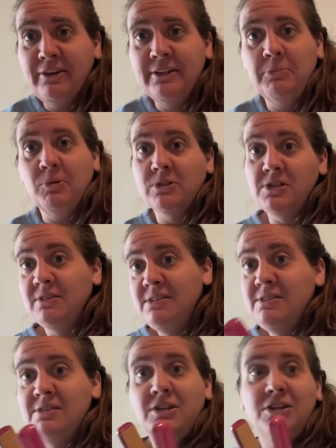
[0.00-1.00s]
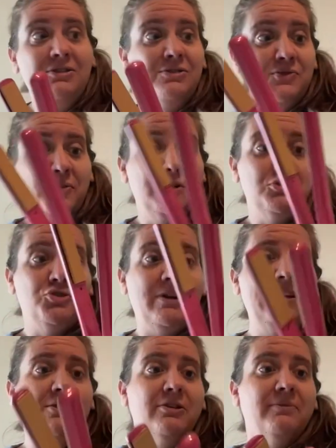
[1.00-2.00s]
anymore, so this is a good use for your
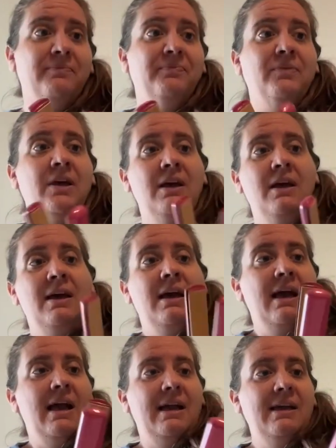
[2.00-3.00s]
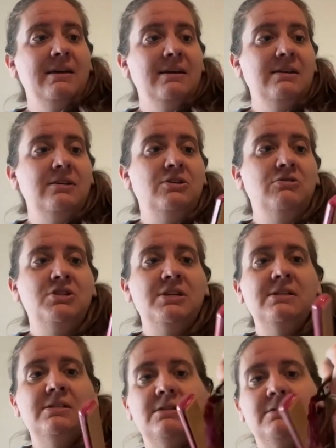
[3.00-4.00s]
straightener. And you
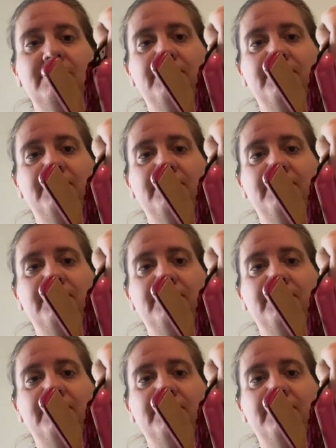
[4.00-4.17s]
just